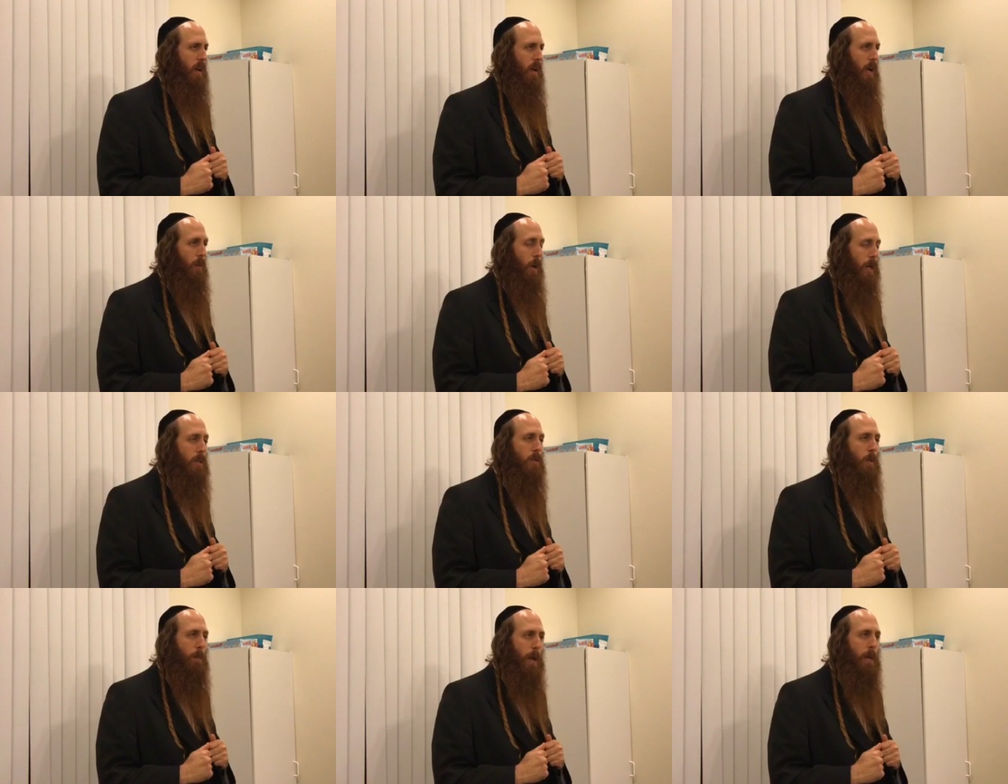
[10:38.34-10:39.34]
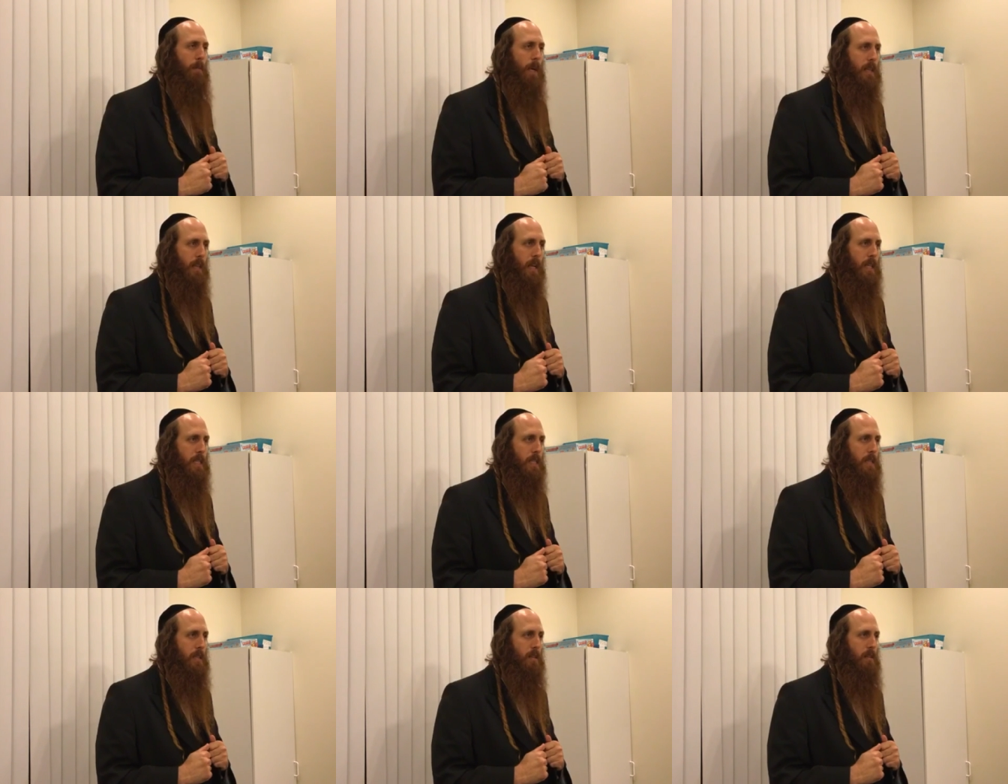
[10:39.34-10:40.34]
I rather to pay my
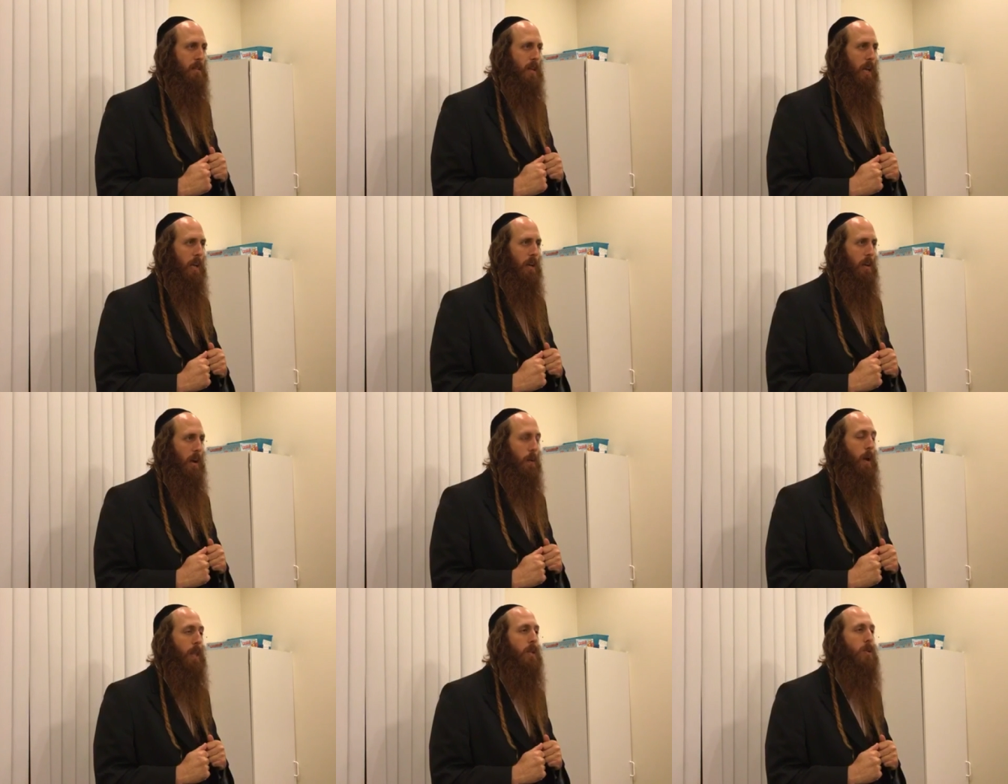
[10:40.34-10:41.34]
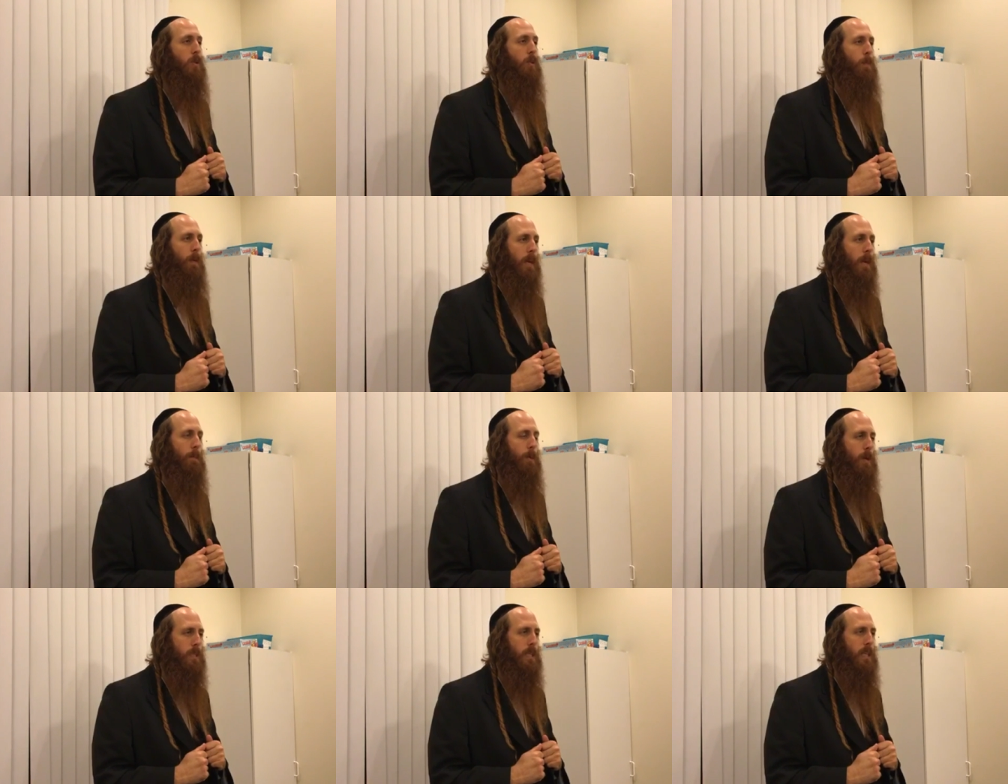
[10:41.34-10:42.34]
debts. I rather to be a
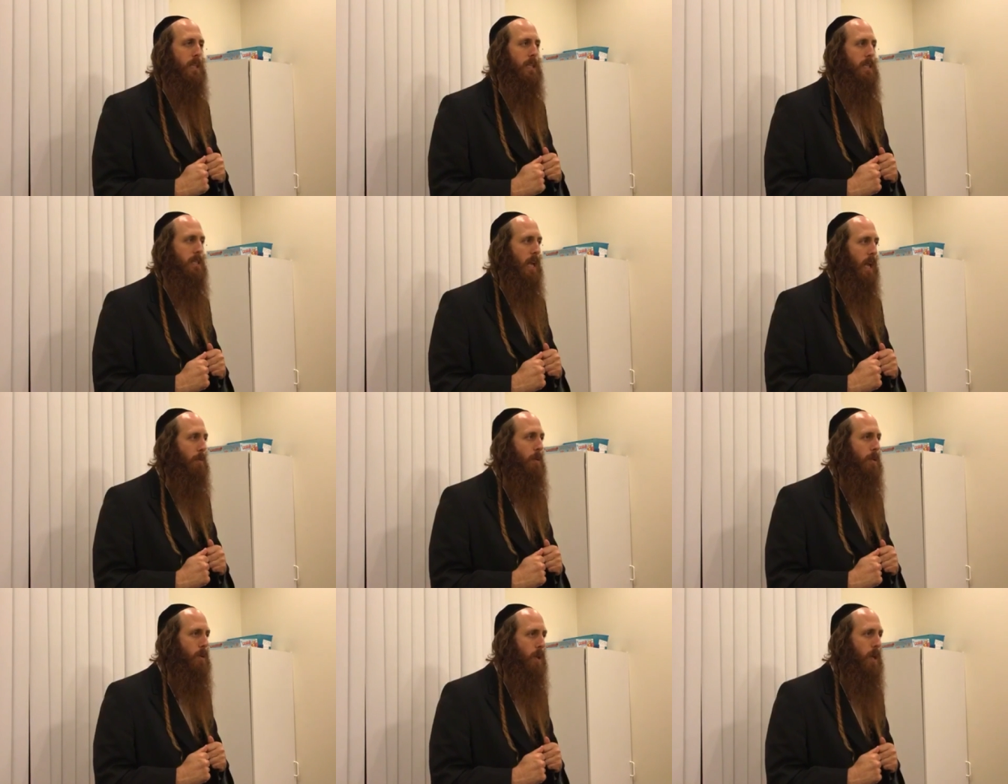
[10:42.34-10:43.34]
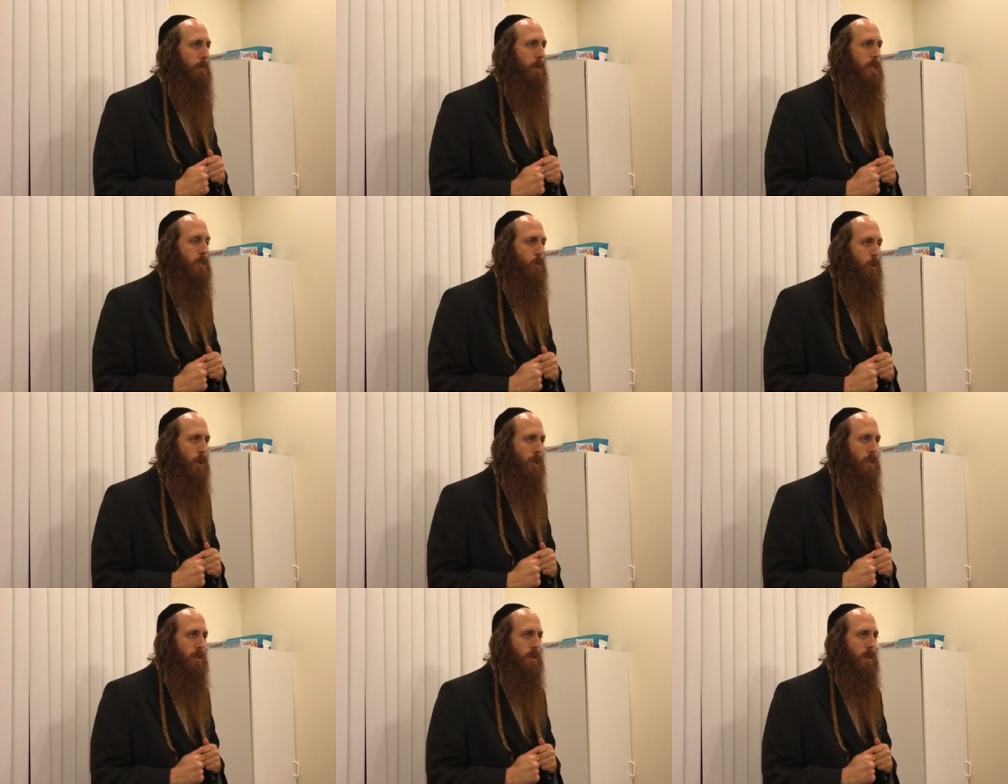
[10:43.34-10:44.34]
person that is able to keep his
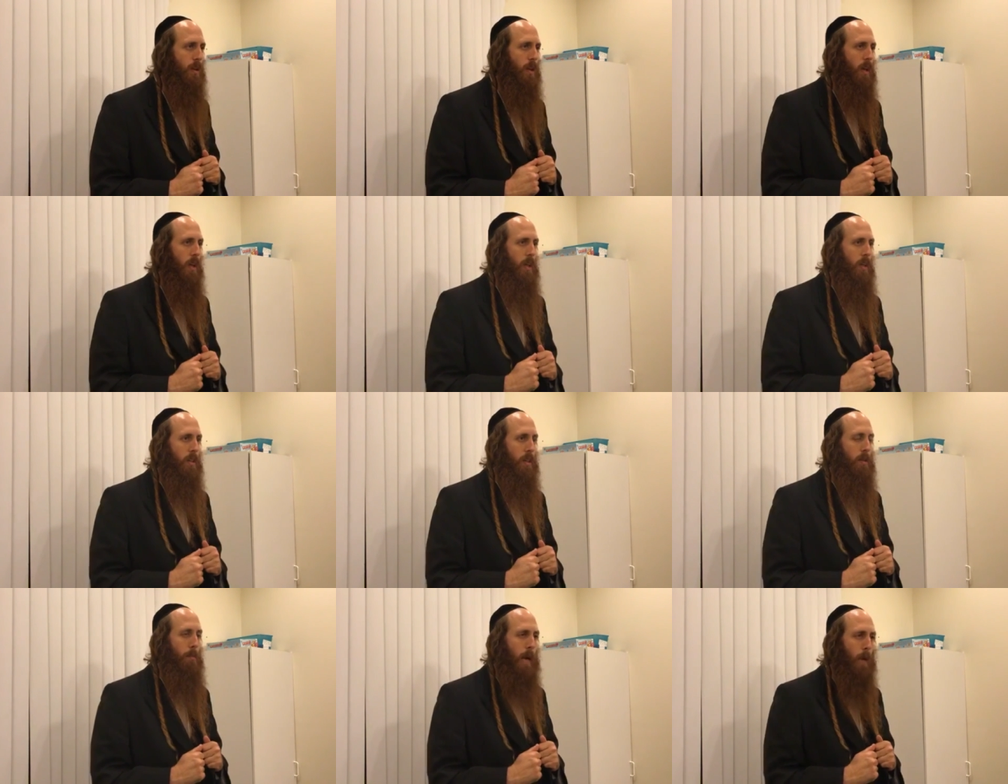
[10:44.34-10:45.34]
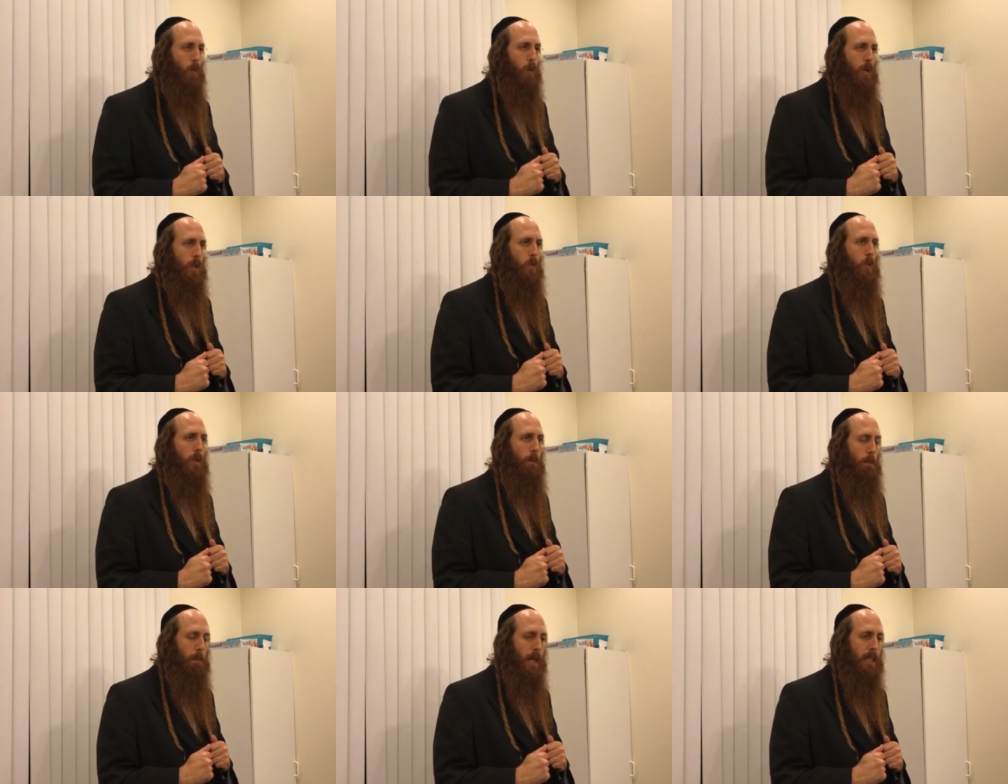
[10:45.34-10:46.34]
word, that my word will
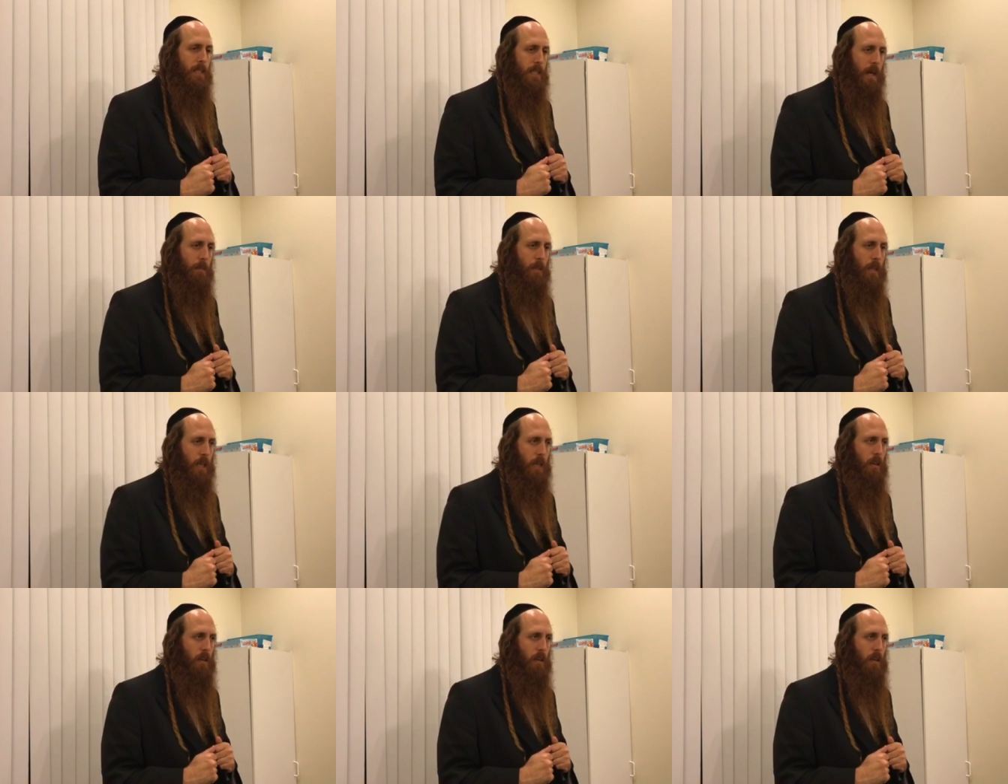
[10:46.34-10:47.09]
mean something